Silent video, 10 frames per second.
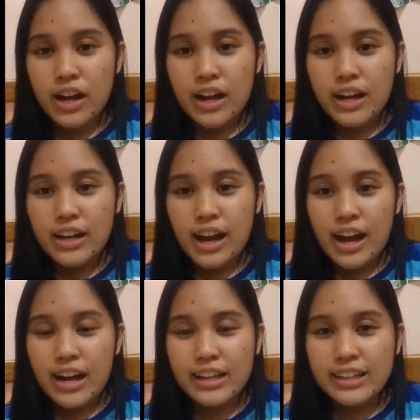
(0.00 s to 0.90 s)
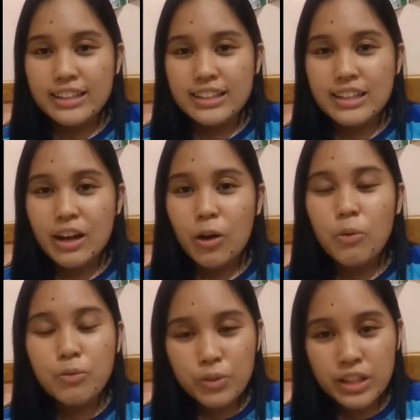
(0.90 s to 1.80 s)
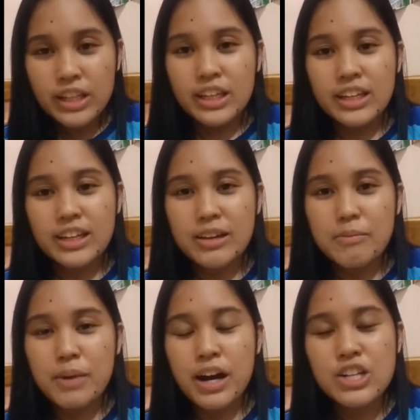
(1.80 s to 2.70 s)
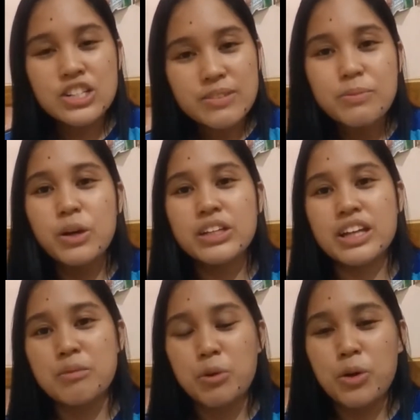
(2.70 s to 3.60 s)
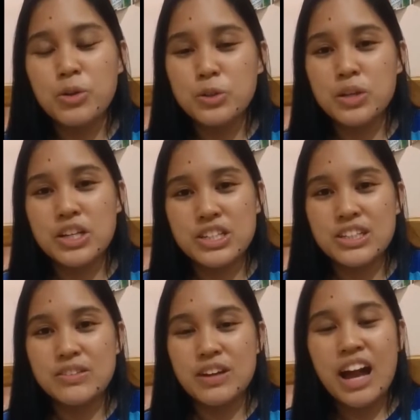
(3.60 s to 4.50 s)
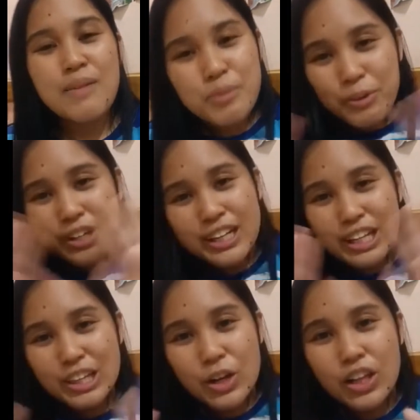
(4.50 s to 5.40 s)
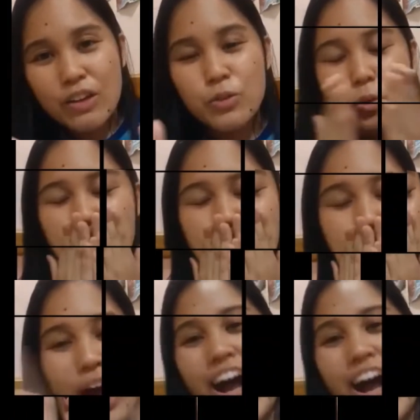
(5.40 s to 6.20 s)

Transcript: Kag hopefully, ma-achieve mo ang tanan mo nga gusto i-achieve. Happy birthday, tito. Love you. Mwah!